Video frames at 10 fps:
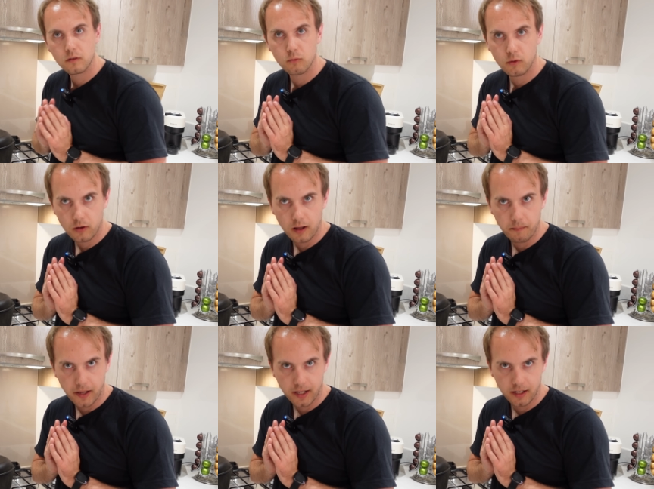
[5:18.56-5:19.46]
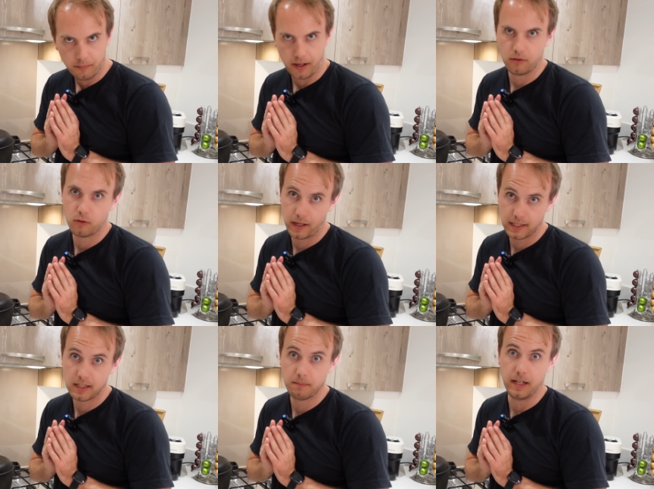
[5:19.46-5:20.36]
We'll come back in about
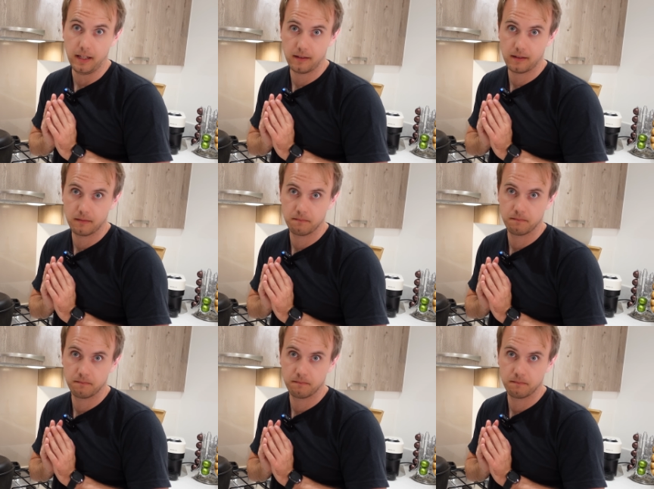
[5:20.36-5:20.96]
20 minutes.